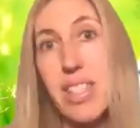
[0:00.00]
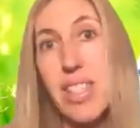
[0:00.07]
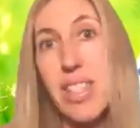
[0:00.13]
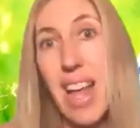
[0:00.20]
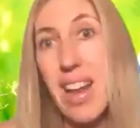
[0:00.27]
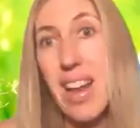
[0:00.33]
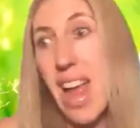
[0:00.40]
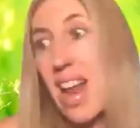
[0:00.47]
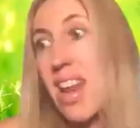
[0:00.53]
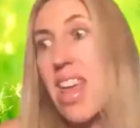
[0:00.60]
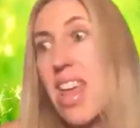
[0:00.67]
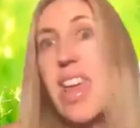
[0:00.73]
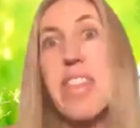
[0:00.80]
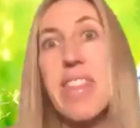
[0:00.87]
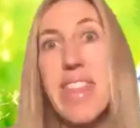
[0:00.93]
And
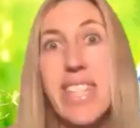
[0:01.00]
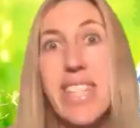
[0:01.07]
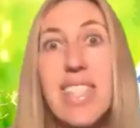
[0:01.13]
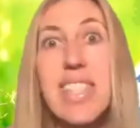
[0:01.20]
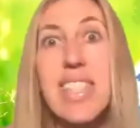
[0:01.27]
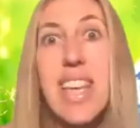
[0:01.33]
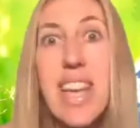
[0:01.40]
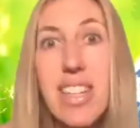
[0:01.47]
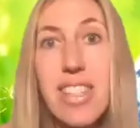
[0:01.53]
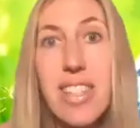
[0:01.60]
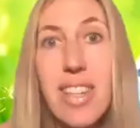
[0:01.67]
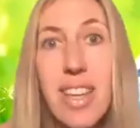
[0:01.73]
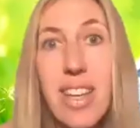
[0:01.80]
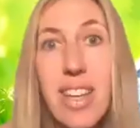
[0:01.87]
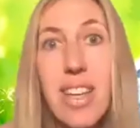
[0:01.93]
this is it.
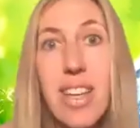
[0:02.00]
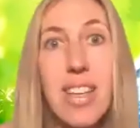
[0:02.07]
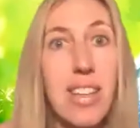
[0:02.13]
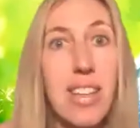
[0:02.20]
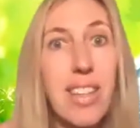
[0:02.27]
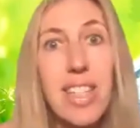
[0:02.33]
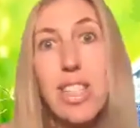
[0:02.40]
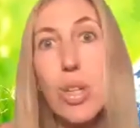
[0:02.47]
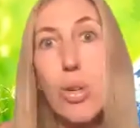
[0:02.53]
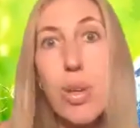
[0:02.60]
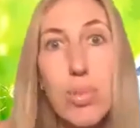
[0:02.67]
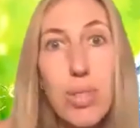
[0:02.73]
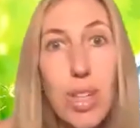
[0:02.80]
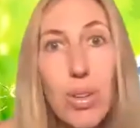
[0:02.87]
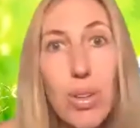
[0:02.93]
This
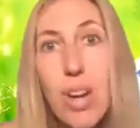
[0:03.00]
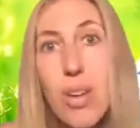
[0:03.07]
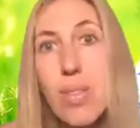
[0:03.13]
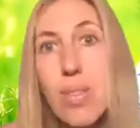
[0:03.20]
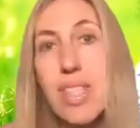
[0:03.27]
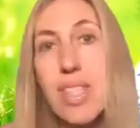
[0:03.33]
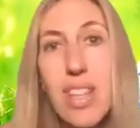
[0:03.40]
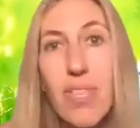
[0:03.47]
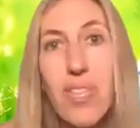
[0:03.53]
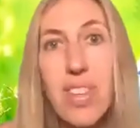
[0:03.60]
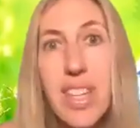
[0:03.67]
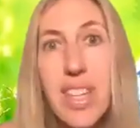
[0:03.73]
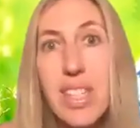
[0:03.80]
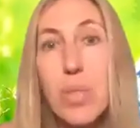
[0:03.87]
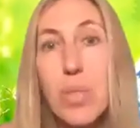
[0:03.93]
cryptocurrency stuff.
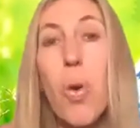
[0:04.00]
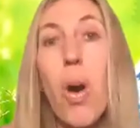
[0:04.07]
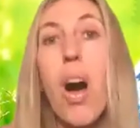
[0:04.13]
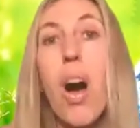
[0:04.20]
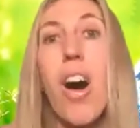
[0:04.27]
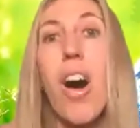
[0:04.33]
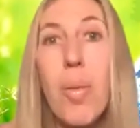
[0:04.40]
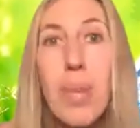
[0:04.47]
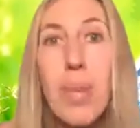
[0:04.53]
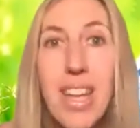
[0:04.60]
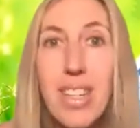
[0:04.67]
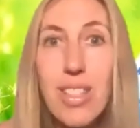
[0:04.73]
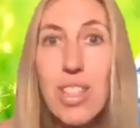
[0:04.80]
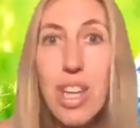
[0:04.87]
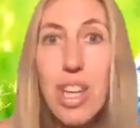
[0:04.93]
This what Harmony
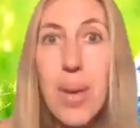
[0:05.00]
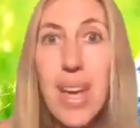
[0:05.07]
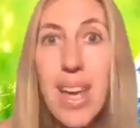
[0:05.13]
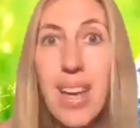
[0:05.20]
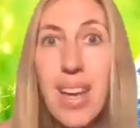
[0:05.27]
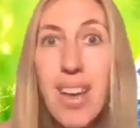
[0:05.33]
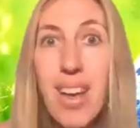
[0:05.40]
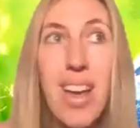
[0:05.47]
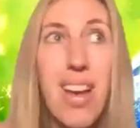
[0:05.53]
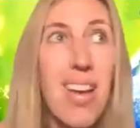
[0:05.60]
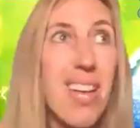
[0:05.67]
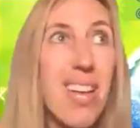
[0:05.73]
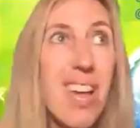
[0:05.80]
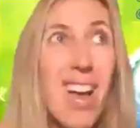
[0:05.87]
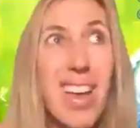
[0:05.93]
is doing.
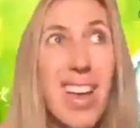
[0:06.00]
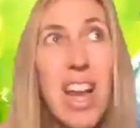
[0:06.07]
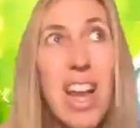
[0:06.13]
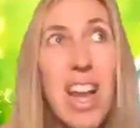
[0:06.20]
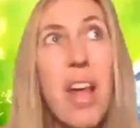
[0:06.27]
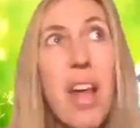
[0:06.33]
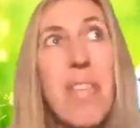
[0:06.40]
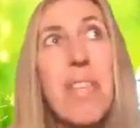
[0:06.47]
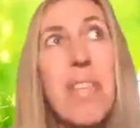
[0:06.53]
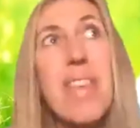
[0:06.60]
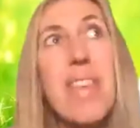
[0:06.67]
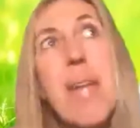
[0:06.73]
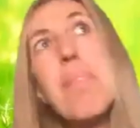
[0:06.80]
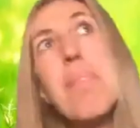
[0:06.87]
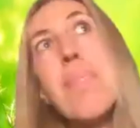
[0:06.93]

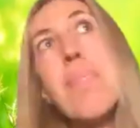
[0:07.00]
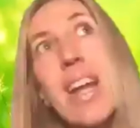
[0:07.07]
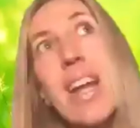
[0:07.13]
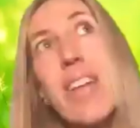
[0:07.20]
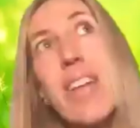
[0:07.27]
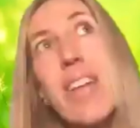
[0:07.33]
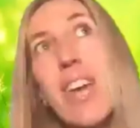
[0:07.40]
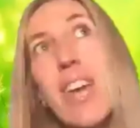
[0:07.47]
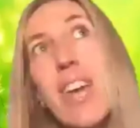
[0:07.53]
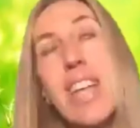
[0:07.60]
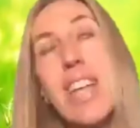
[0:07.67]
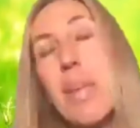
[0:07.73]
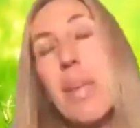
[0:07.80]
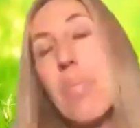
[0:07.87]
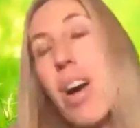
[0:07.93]
They're
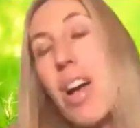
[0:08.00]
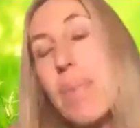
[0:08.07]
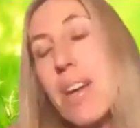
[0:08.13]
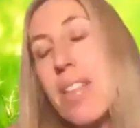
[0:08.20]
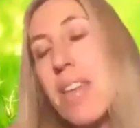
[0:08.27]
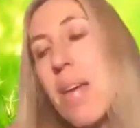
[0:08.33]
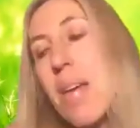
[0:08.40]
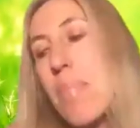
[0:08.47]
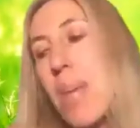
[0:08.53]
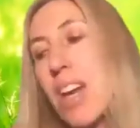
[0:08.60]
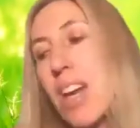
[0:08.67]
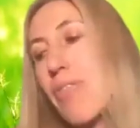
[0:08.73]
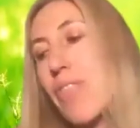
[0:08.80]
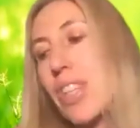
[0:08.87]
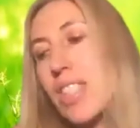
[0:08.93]
manifesting, in my opinion, they're
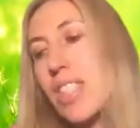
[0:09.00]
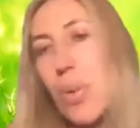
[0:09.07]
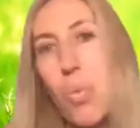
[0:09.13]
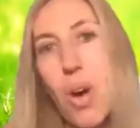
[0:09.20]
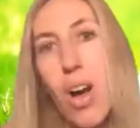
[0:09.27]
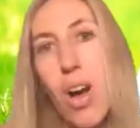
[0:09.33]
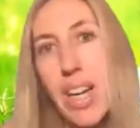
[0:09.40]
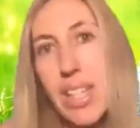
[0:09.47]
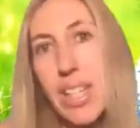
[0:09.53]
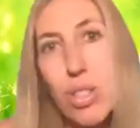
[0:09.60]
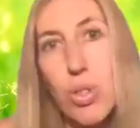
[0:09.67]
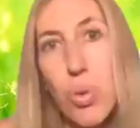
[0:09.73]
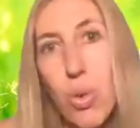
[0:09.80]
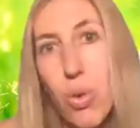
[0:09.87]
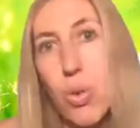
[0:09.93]
manifesting what I
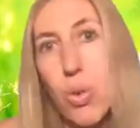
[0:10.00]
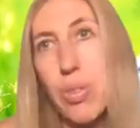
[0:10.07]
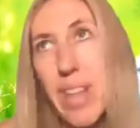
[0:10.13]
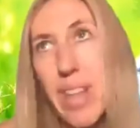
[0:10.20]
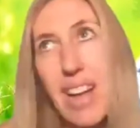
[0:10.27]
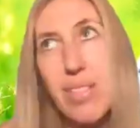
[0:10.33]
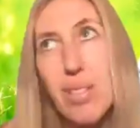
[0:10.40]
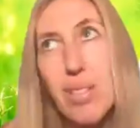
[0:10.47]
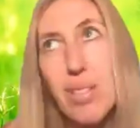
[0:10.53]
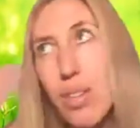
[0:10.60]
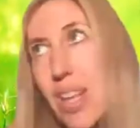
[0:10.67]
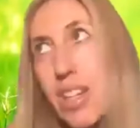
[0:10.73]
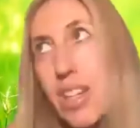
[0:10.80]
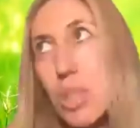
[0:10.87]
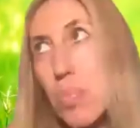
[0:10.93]
saw, that sort of
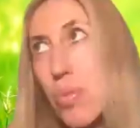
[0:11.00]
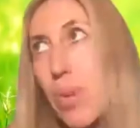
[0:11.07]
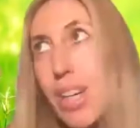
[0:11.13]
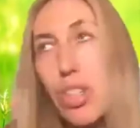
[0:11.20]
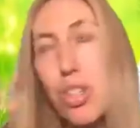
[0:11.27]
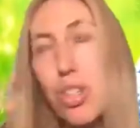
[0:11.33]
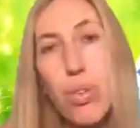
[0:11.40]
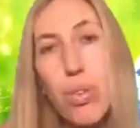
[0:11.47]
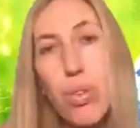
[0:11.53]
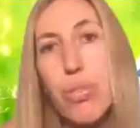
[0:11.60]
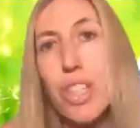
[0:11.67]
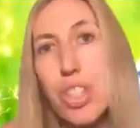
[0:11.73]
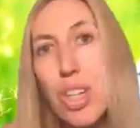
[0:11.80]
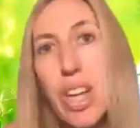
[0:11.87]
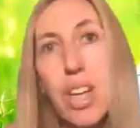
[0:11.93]
inspirational
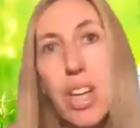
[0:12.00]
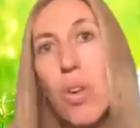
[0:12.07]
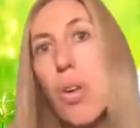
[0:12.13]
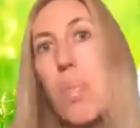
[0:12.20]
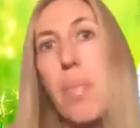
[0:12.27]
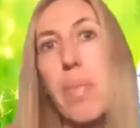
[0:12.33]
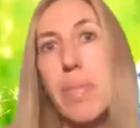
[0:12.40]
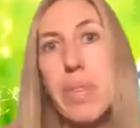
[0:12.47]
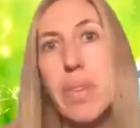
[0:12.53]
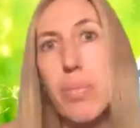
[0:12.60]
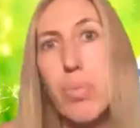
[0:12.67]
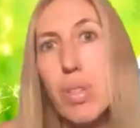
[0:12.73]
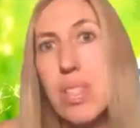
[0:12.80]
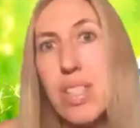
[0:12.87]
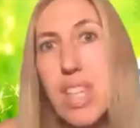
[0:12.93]
vision I got
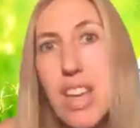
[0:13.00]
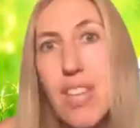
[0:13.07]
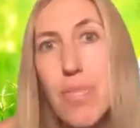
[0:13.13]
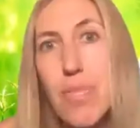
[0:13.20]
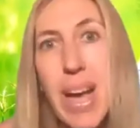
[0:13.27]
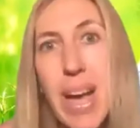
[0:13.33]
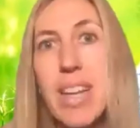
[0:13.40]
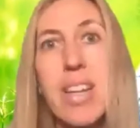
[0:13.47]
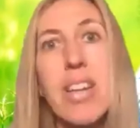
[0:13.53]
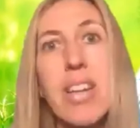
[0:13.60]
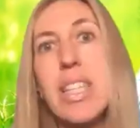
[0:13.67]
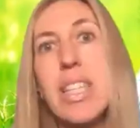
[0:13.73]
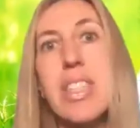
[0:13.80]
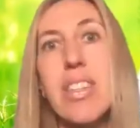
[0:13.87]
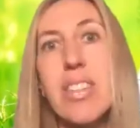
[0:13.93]
received back in
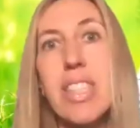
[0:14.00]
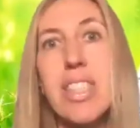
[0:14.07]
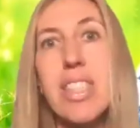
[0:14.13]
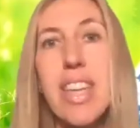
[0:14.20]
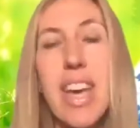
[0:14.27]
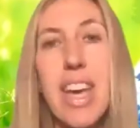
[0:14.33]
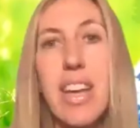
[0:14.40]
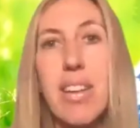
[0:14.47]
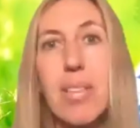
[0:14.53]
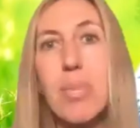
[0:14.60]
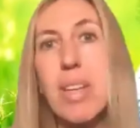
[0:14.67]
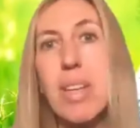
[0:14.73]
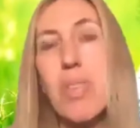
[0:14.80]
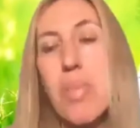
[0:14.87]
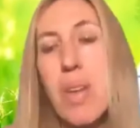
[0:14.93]
1998. I'm
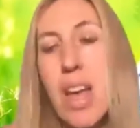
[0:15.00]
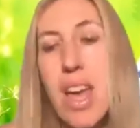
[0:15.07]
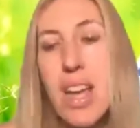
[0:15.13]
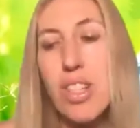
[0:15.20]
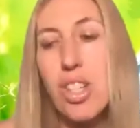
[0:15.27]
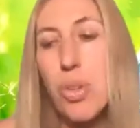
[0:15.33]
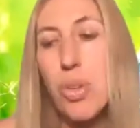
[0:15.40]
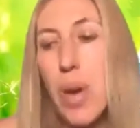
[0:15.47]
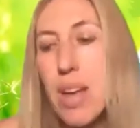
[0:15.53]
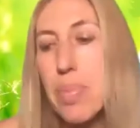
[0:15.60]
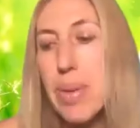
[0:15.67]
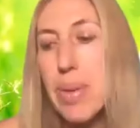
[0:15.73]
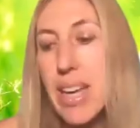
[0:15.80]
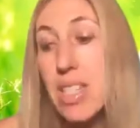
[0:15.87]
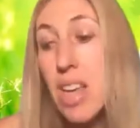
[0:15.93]
giving my age away a
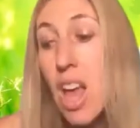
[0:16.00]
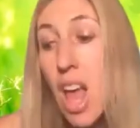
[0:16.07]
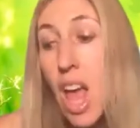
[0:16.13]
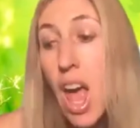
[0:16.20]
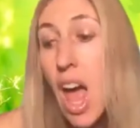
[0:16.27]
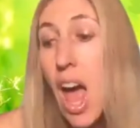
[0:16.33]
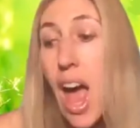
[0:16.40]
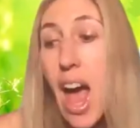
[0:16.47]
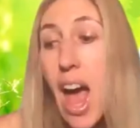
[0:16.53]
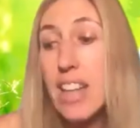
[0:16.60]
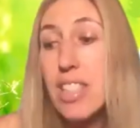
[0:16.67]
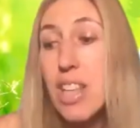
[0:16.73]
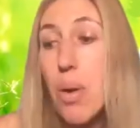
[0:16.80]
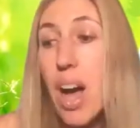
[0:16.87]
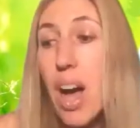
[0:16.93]
bit. So